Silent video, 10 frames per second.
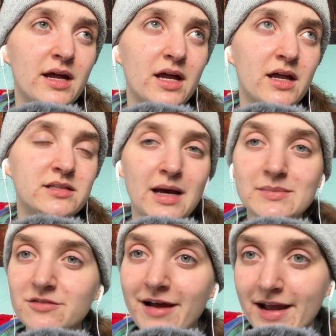In terms
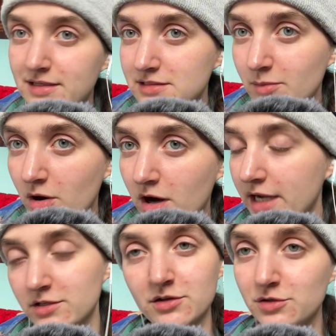of ASMR, I
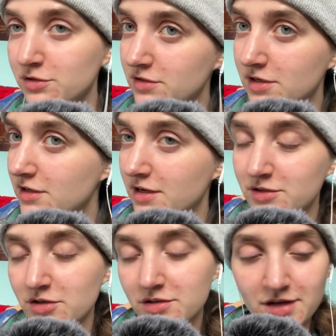don't do
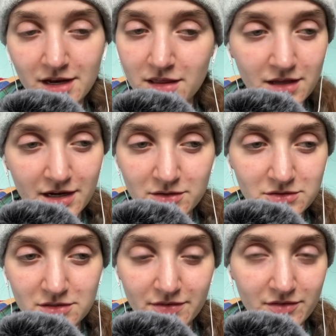anything else other